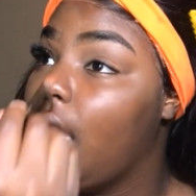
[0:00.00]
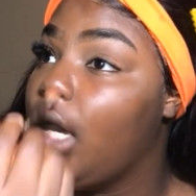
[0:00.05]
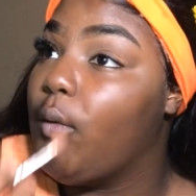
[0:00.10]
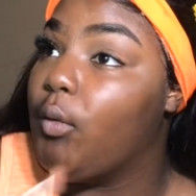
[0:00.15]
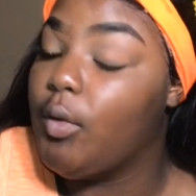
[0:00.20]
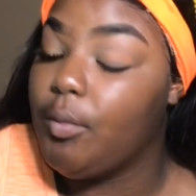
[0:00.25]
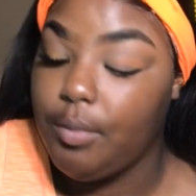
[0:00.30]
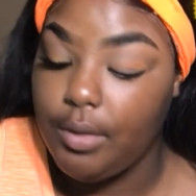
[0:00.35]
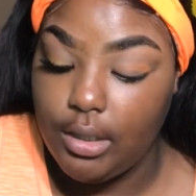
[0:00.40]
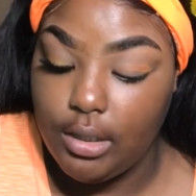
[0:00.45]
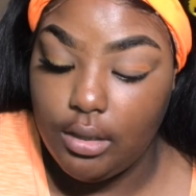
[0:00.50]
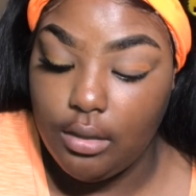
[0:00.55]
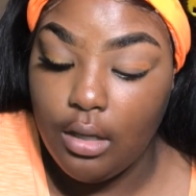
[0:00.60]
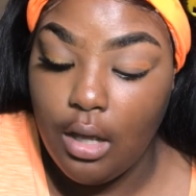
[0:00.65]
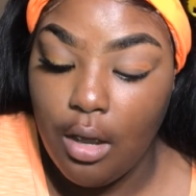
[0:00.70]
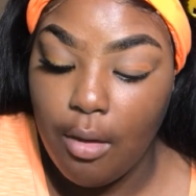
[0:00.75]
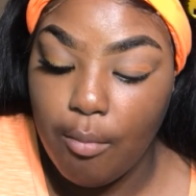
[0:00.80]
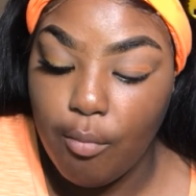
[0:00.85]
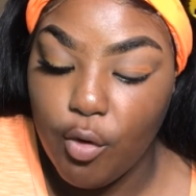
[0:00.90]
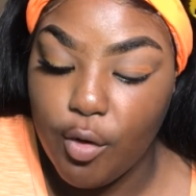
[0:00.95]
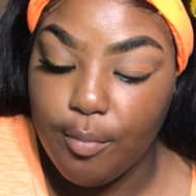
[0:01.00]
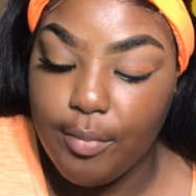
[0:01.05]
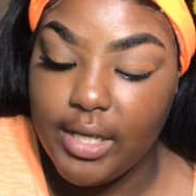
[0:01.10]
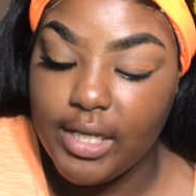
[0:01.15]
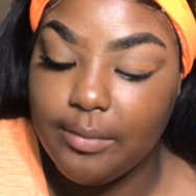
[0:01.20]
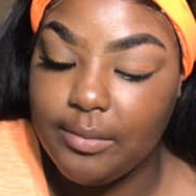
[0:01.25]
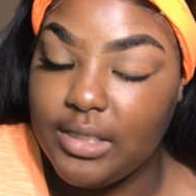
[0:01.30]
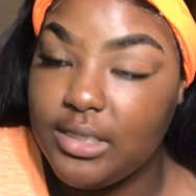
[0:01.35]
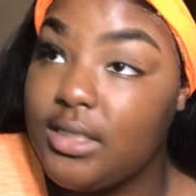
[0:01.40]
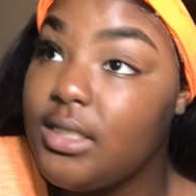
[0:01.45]
it would be more
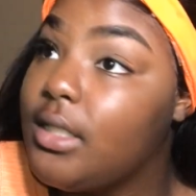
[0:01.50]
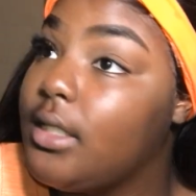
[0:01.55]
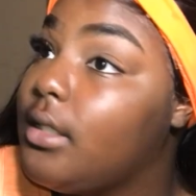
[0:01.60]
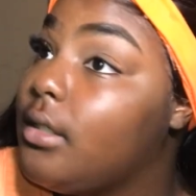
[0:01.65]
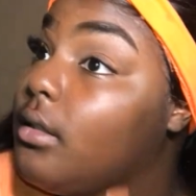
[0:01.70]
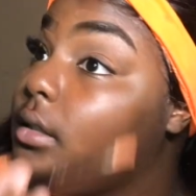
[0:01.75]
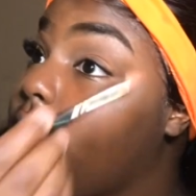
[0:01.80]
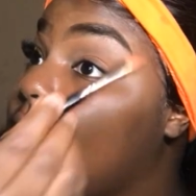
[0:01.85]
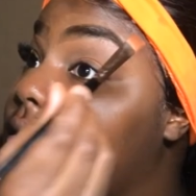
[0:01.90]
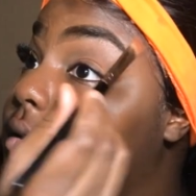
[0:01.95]
pigmented